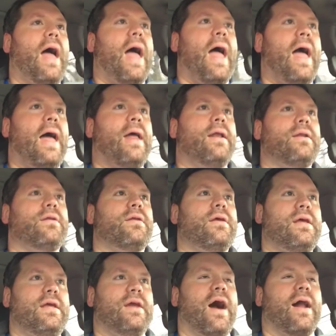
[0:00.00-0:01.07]
and
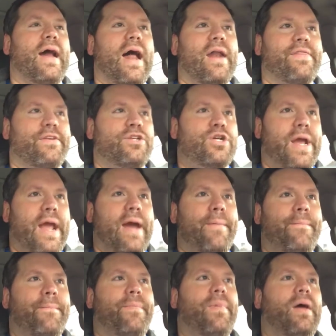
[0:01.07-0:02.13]
he got out of the
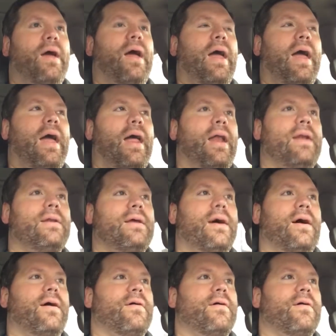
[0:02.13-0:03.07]
jam, and